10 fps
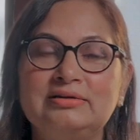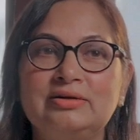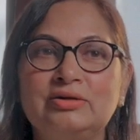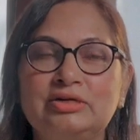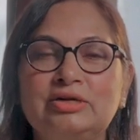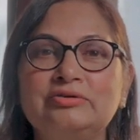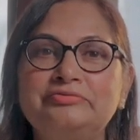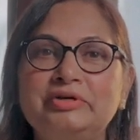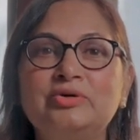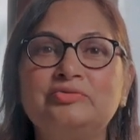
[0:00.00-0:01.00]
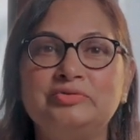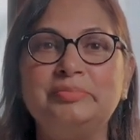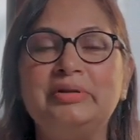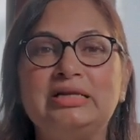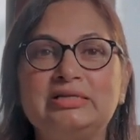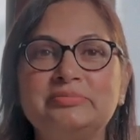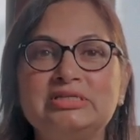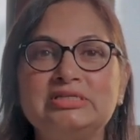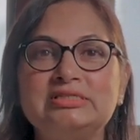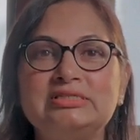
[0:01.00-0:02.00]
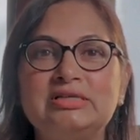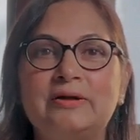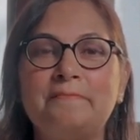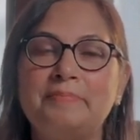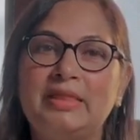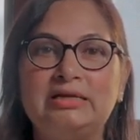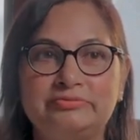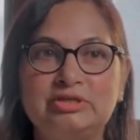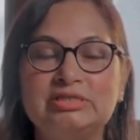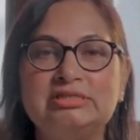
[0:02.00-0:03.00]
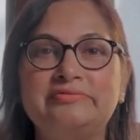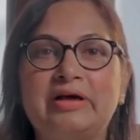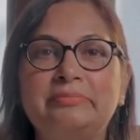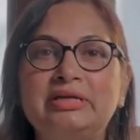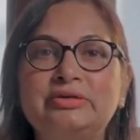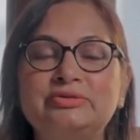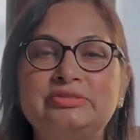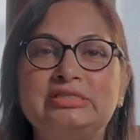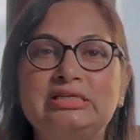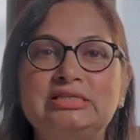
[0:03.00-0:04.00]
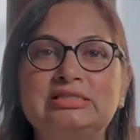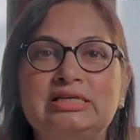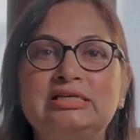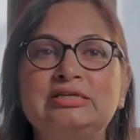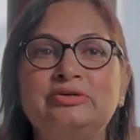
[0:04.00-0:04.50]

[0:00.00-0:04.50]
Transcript: On and off we go for pilgrimages. Then of course the family rosary, then